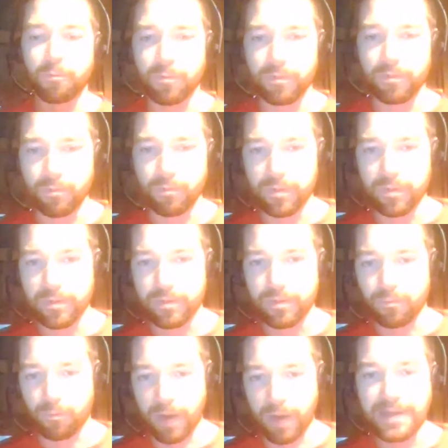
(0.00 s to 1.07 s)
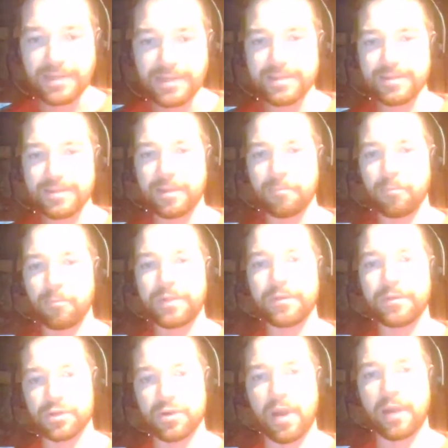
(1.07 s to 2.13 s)
right in what they're trying to
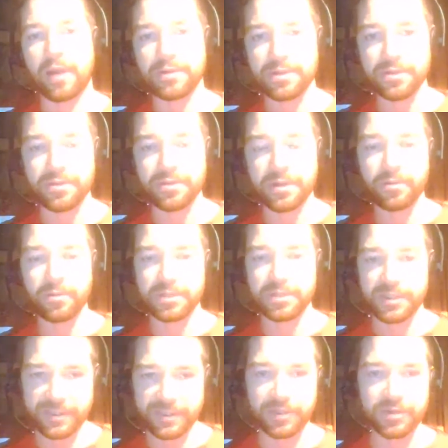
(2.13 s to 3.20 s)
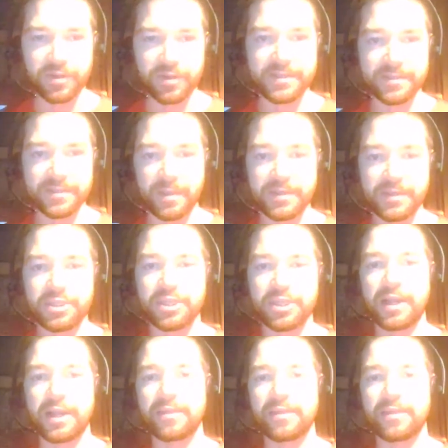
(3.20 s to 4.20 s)
do here, which is centralize the messaging. And I think where they've